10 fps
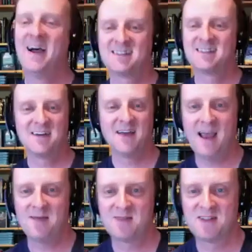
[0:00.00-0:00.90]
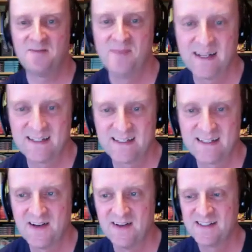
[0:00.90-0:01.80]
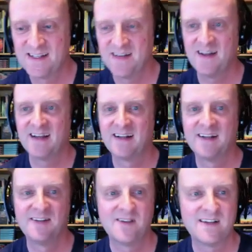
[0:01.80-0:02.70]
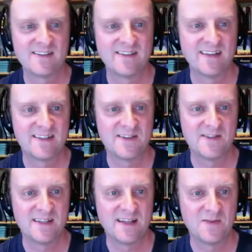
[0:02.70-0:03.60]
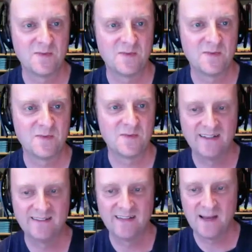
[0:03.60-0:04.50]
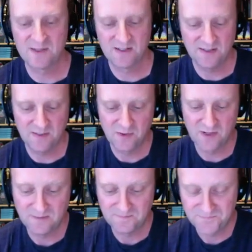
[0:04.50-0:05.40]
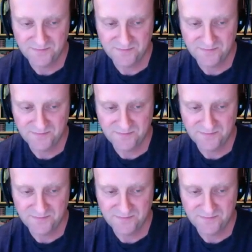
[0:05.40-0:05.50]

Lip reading: So absolute megastar. So yeah, congrats on that, Susie. That was brilliant, absolutely brilliant.